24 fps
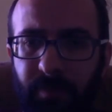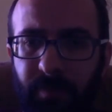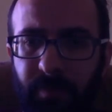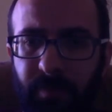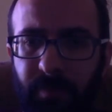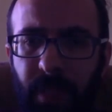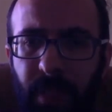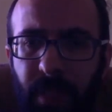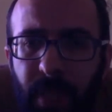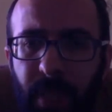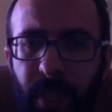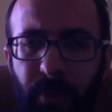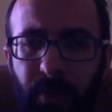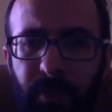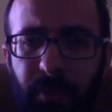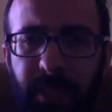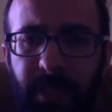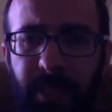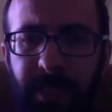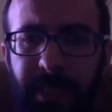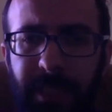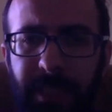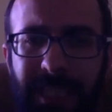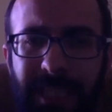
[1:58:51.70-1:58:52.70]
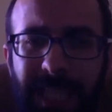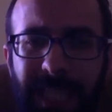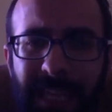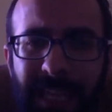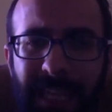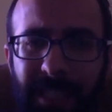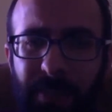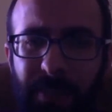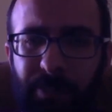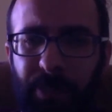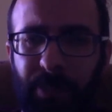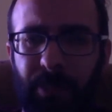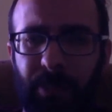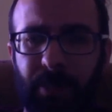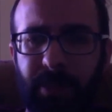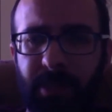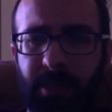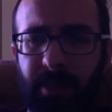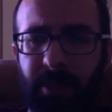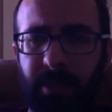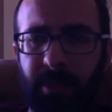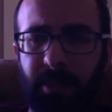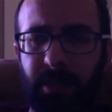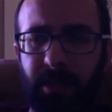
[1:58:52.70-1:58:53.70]
I don't think that any
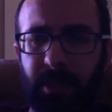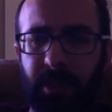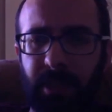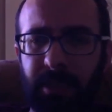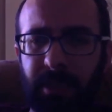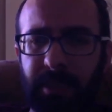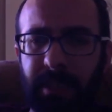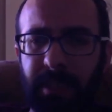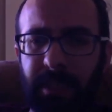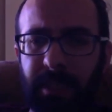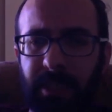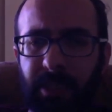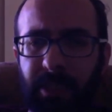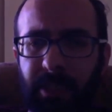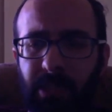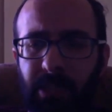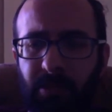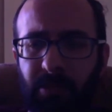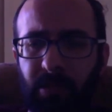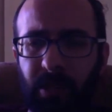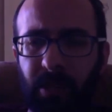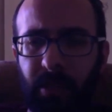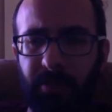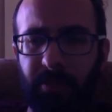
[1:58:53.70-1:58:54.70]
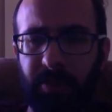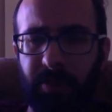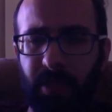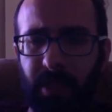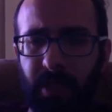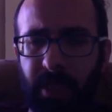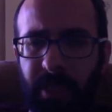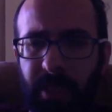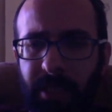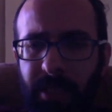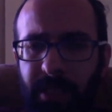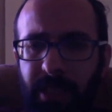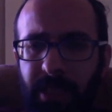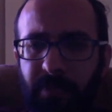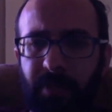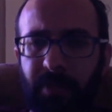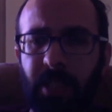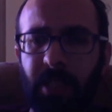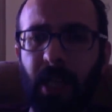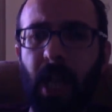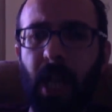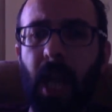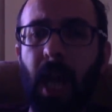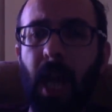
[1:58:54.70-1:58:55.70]
person in the history of science,
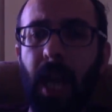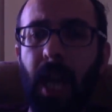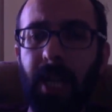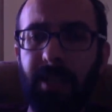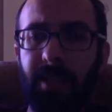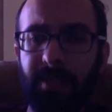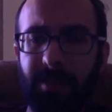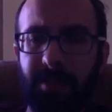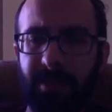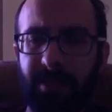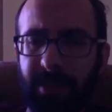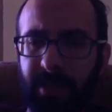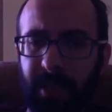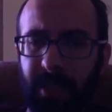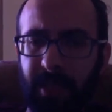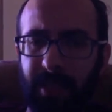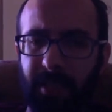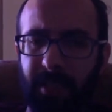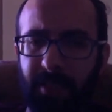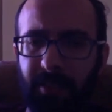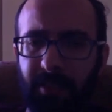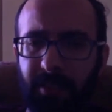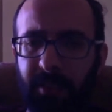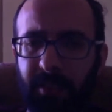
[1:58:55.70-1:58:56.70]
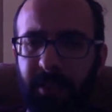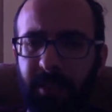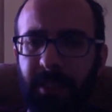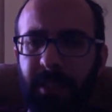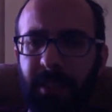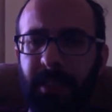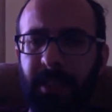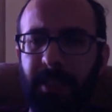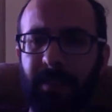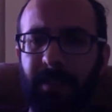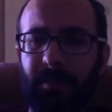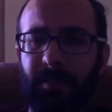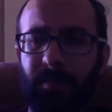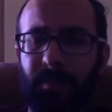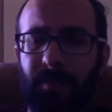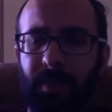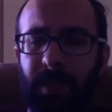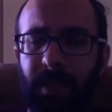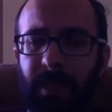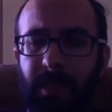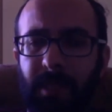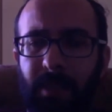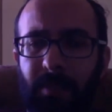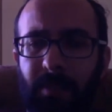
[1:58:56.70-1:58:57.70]
even Einstein,
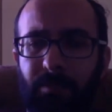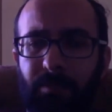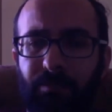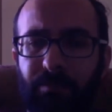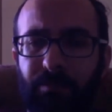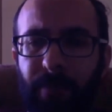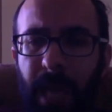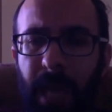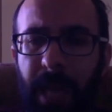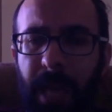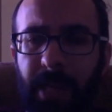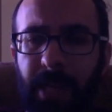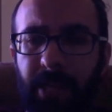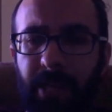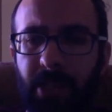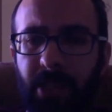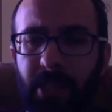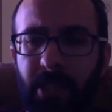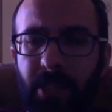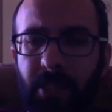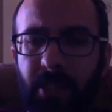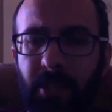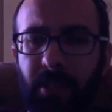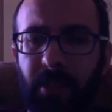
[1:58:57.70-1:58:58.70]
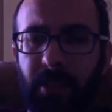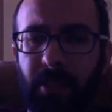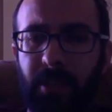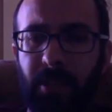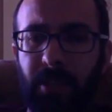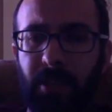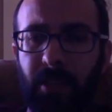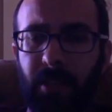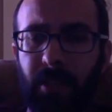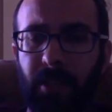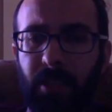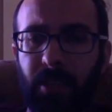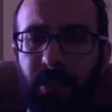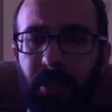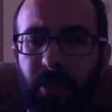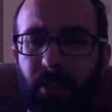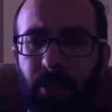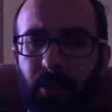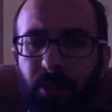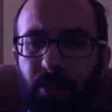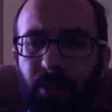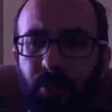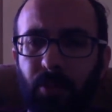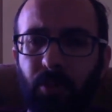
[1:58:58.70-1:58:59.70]
managed
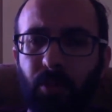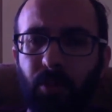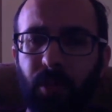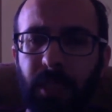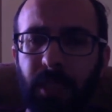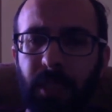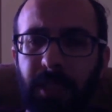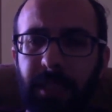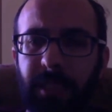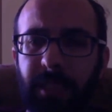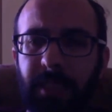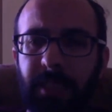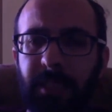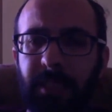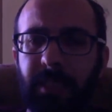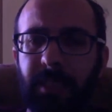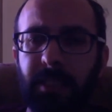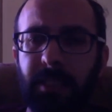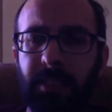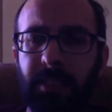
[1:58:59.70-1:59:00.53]
to really